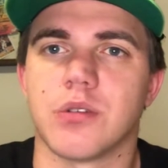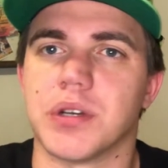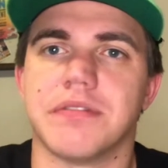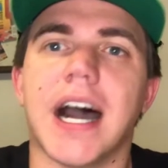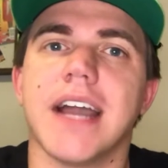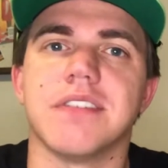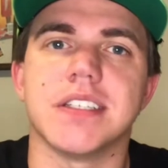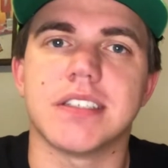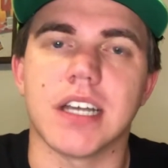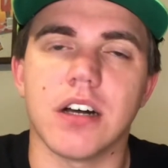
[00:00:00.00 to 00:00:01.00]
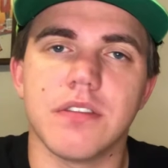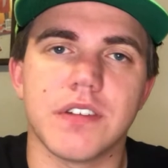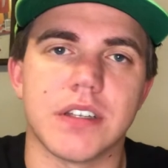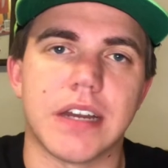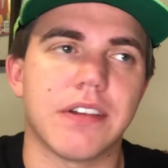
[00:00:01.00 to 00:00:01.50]
revive itself
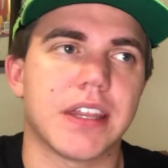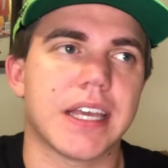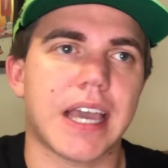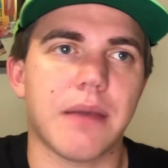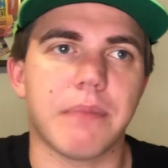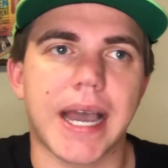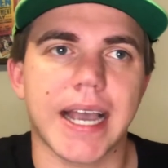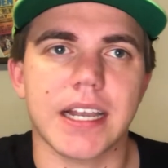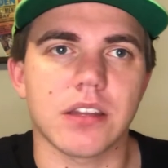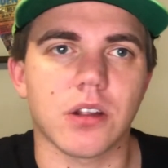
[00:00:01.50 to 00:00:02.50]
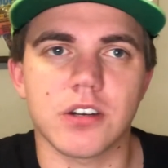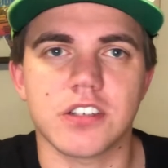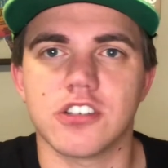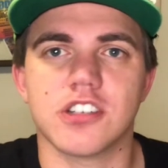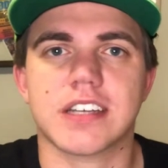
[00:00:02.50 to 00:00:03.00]
and everything came back and
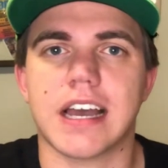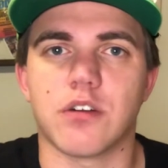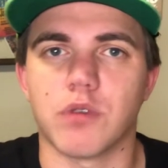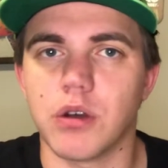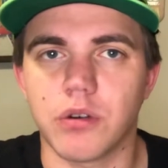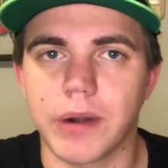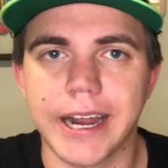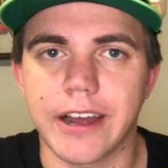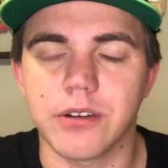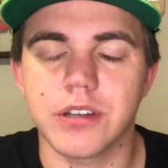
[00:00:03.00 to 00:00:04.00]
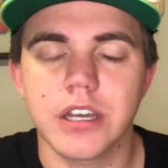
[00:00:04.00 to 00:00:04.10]
Larson just kind of rode around